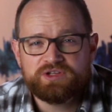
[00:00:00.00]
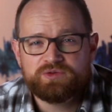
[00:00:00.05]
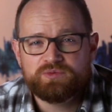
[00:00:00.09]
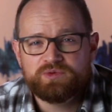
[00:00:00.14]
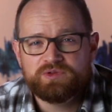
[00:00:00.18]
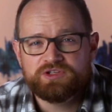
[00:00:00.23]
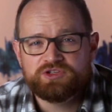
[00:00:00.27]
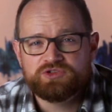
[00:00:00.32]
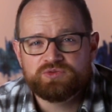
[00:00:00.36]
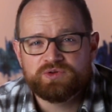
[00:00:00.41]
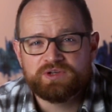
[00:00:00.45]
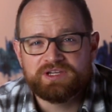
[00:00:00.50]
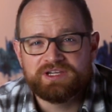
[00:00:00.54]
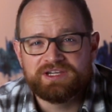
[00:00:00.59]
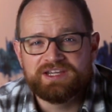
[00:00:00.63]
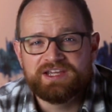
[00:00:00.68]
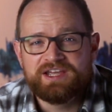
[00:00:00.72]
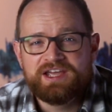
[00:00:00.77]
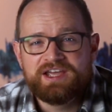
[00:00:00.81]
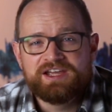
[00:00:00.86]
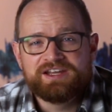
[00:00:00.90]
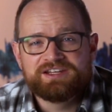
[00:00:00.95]
really tricky
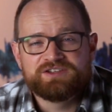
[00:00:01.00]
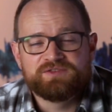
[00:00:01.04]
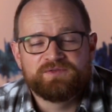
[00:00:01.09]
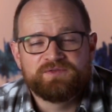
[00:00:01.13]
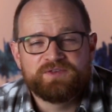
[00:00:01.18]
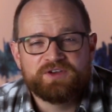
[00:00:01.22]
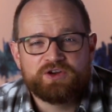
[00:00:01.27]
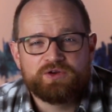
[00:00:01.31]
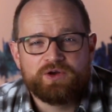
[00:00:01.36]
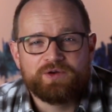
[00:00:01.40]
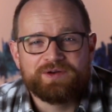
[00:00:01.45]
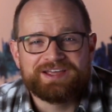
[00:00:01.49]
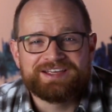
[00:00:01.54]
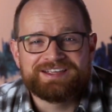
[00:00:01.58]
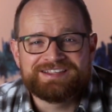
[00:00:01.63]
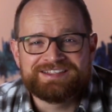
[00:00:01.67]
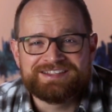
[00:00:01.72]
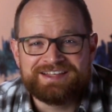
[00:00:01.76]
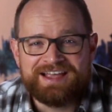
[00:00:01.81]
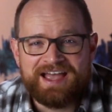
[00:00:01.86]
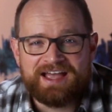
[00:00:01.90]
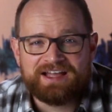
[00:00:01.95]
to figure out
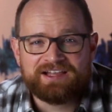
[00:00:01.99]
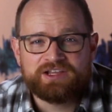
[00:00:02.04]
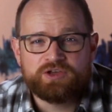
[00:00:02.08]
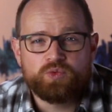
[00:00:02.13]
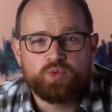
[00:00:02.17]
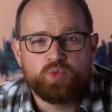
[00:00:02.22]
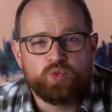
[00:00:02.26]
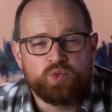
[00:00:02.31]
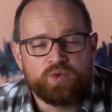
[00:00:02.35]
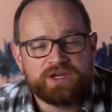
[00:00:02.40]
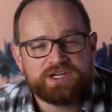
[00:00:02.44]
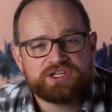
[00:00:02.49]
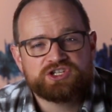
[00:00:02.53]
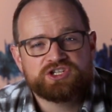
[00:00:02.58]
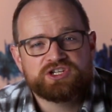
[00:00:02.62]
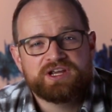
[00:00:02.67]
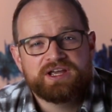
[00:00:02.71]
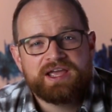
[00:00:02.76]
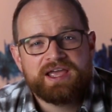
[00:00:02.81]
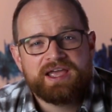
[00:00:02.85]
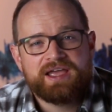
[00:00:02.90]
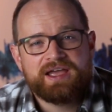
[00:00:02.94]
exactly which
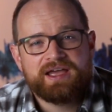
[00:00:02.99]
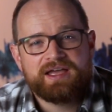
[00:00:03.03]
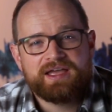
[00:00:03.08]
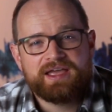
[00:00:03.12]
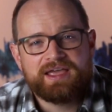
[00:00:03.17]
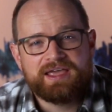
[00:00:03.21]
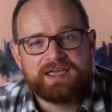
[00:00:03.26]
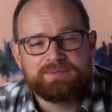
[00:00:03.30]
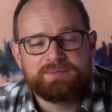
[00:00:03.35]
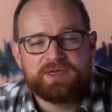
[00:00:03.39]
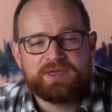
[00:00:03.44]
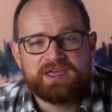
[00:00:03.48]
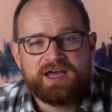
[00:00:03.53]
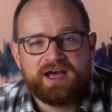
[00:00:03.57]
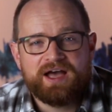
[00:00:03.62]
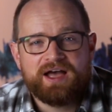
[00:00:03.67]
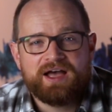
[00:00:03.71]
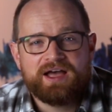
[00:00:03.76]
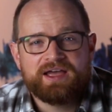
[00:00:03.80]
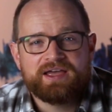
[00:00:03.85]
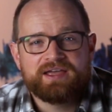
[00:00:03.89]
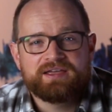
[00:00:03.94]

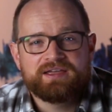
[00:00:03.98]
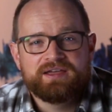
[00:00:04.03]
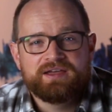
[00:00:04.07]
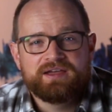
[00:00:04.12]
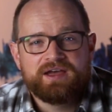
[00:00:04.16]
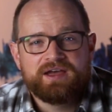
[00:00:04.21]
API